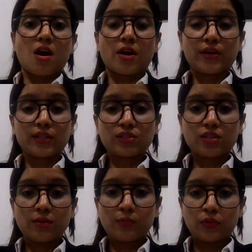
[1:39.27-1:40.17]

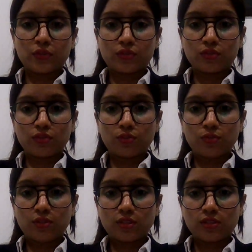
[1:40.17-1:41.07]
arrested person to
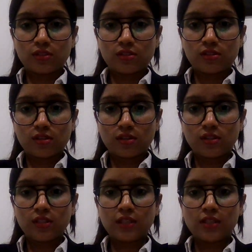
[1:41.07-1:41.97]

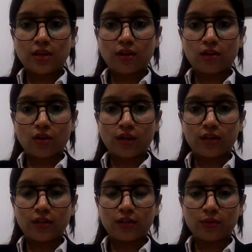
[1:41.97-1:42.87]
consult their
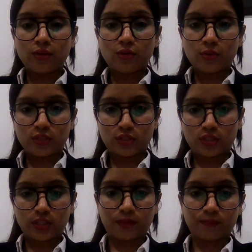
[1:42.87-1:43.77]
lawyer during
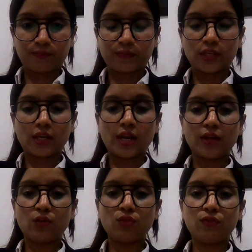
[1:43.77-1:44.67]
questioning. Right
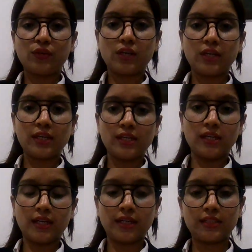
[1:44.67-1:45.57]
to fair
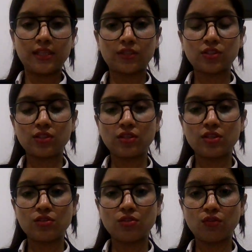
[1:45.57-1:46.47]
legal aid. Section
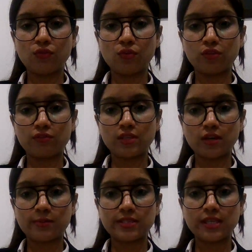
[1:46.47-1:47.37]
304 of
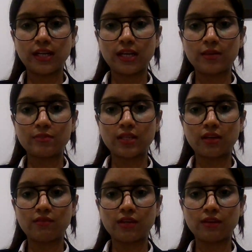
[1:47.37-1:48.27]
CRPC claims
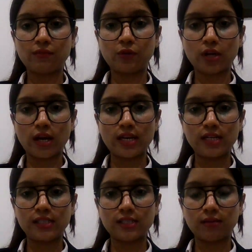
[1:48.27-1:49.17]
that when a trial
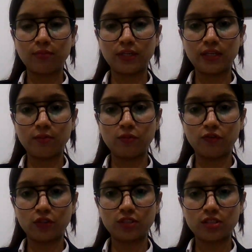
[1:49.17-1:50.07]
is completed
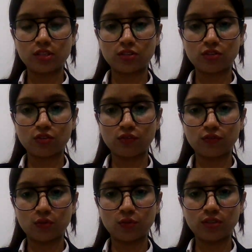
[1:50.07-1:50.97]
before the session of
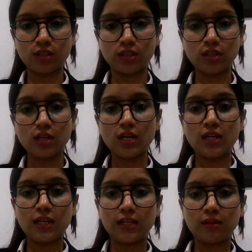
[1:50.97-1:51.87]
court, the
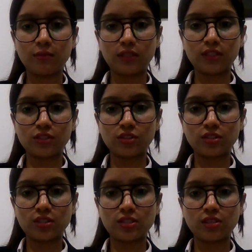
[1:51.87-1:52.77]
legal practitioner
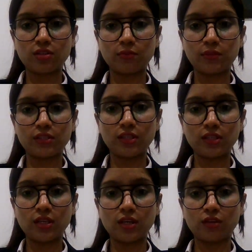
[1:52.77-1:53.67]
doesn't represent
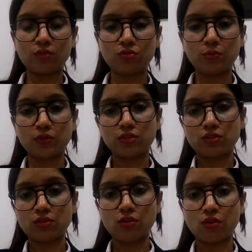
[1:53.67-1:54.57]
the accused
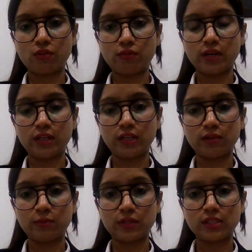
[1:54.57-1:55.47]
person, or when it
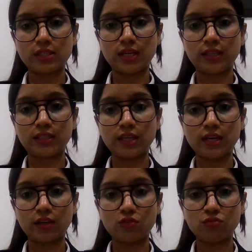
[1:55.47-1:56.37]
appears that the
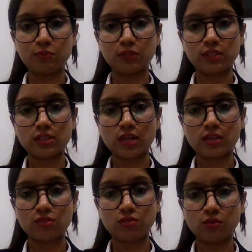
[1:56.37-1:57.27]
accused person
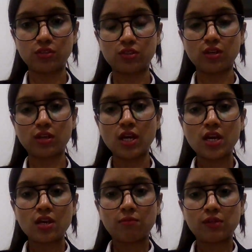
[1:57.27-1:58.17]
has no adequate
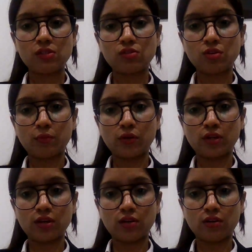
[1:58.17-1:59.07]
means to
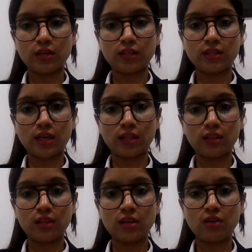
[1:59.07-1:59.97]
appoint a lawyer,
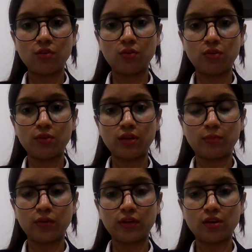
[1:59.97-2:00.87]
then the court will
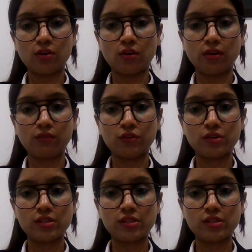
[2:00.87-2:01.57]
appoint a lawyer for